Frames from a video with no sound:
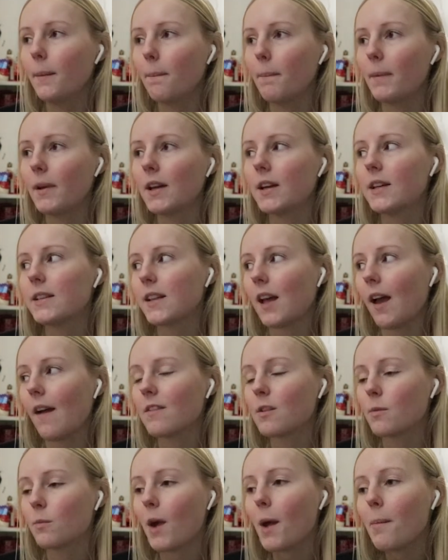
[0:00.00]
because I have
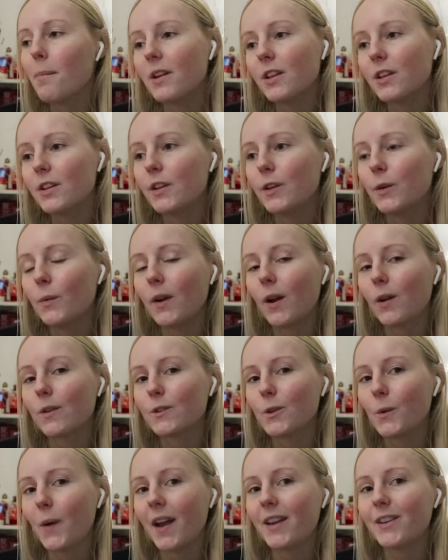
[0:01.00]
some wrapping to do. And
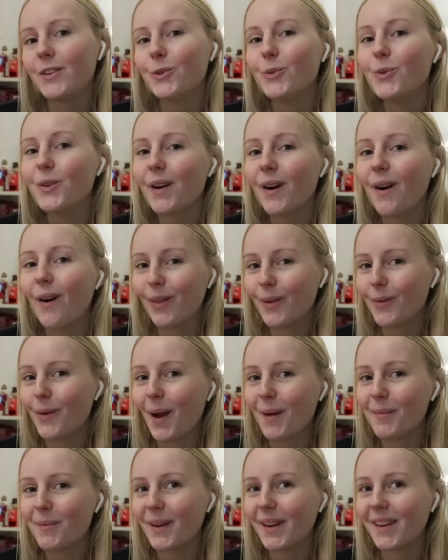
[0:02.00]
also, I do all the
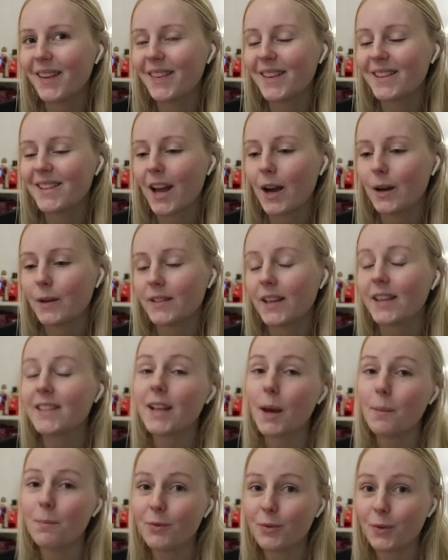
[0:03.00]
wrapping in this house
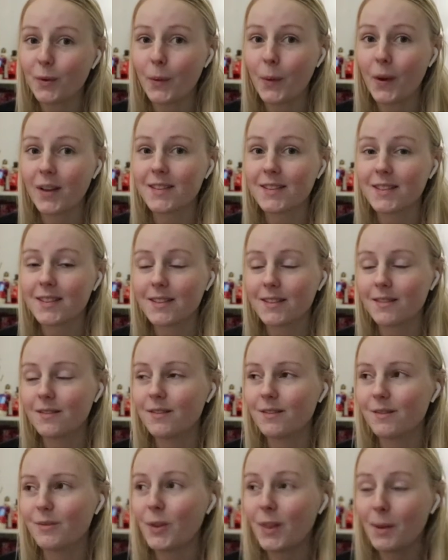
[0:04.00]
except for the ones
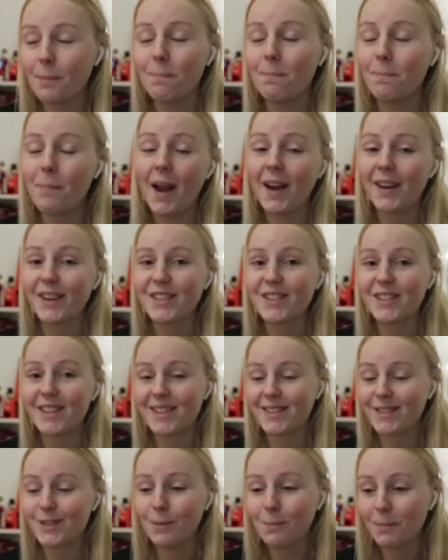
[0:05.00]
for the package that
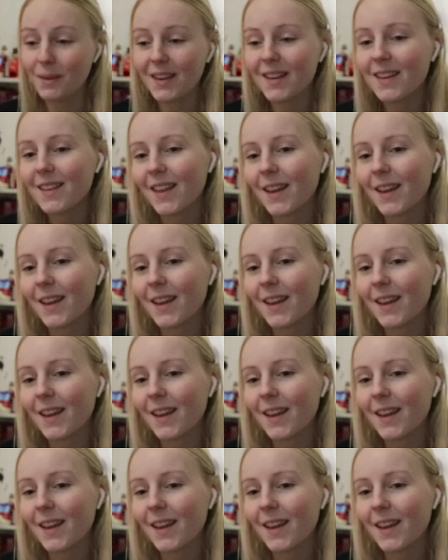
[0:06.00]
is to me.